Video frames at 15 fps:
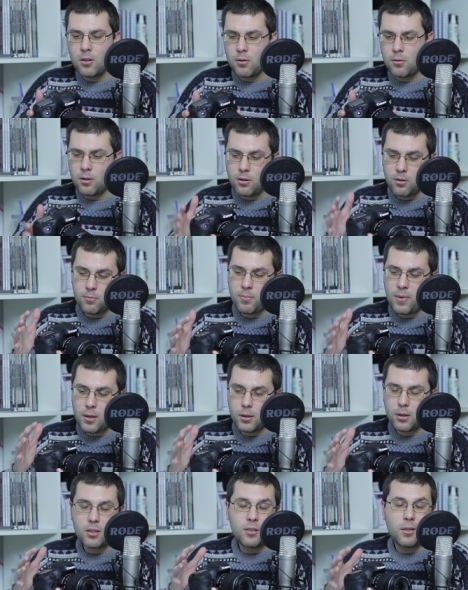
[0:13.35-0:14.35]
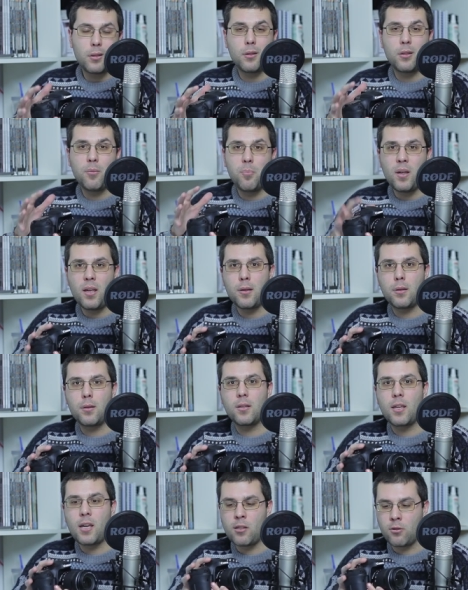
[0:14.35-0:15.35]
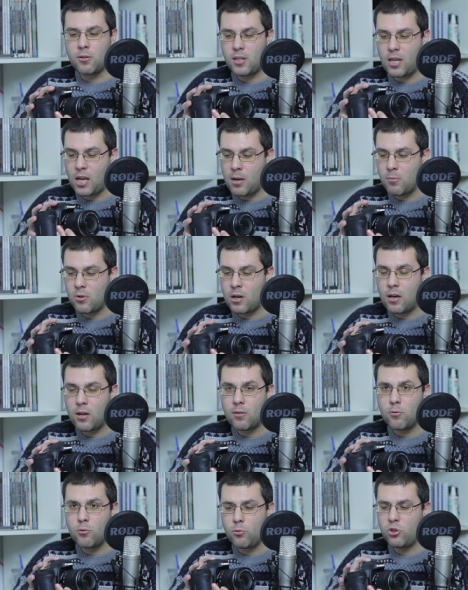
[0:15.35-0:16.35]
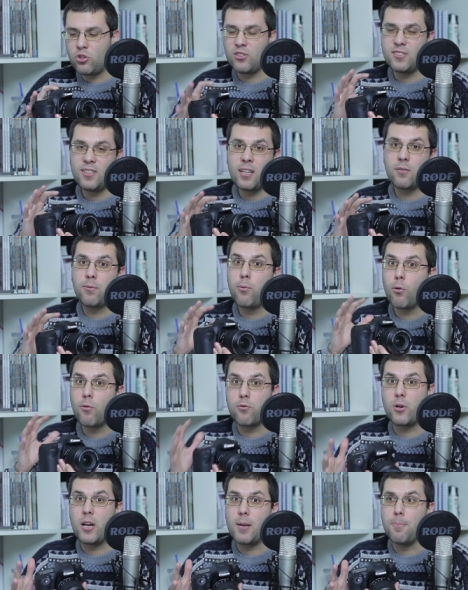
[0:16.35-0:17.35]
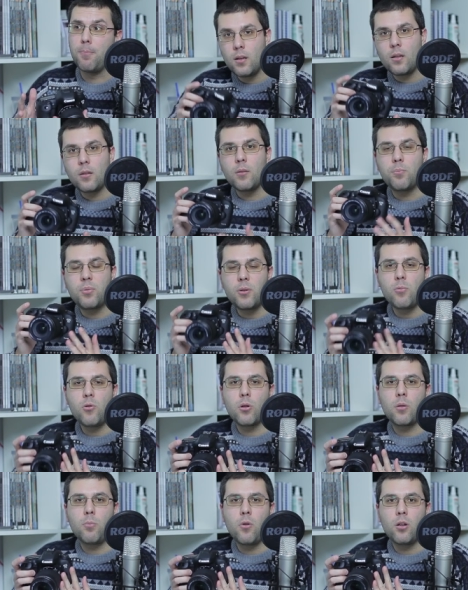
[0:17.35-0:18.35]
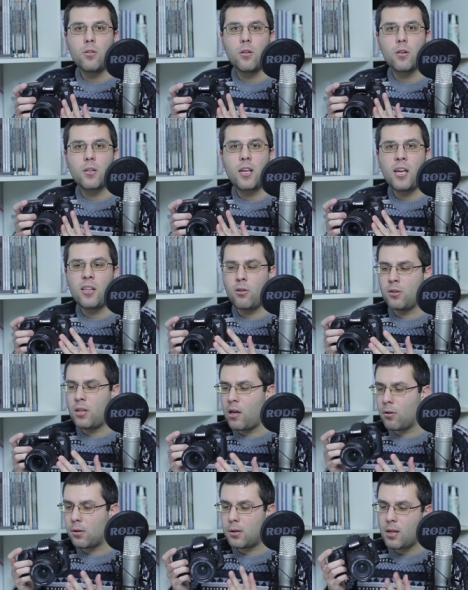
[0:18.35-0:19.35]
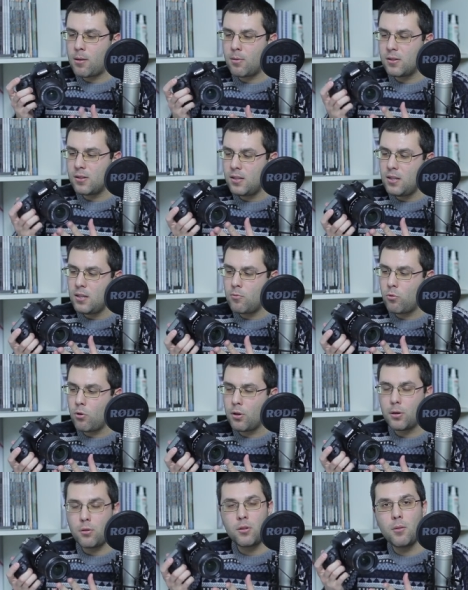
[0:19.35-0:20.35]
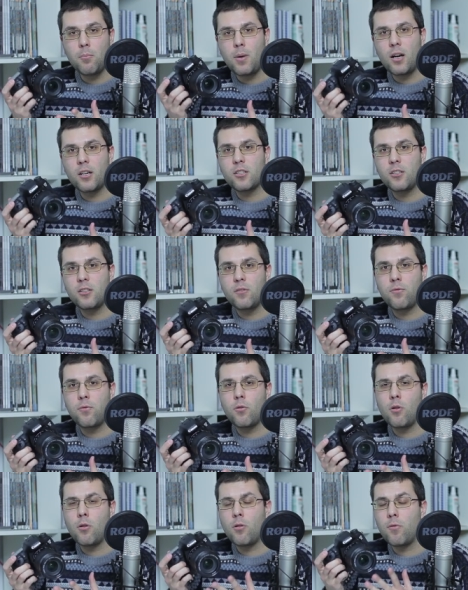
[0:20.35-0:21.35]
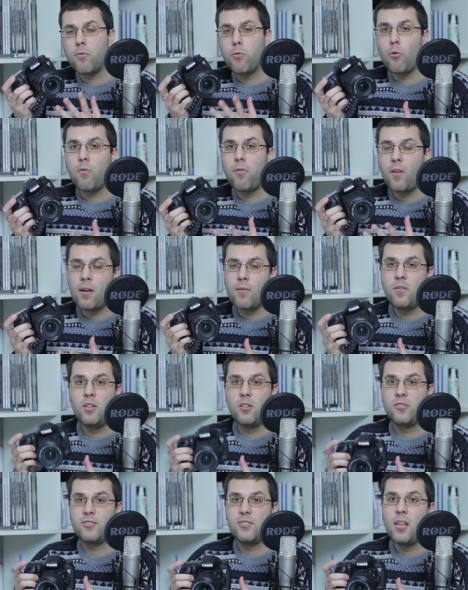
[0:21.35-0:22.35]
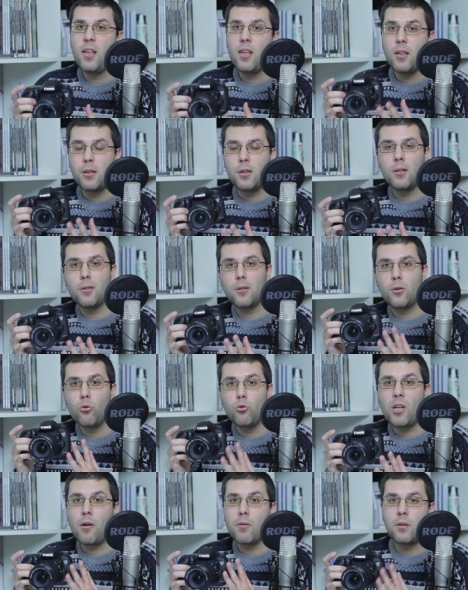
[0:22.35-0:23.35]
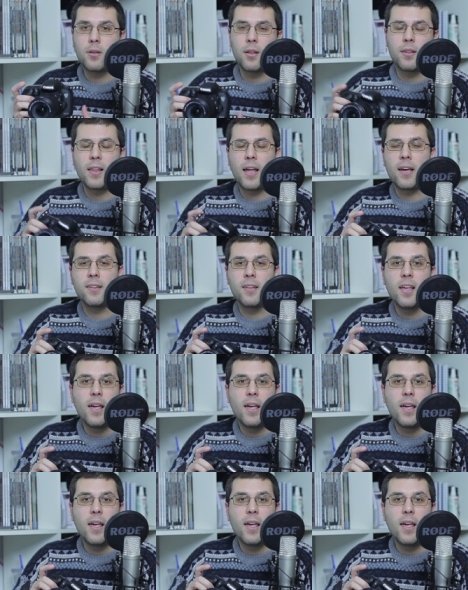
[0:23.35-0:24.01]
Uh, basically this is the best Canon camera which is not full frame. The previous model Canon E O S seven D was on the market for full five years, since two thousand nine,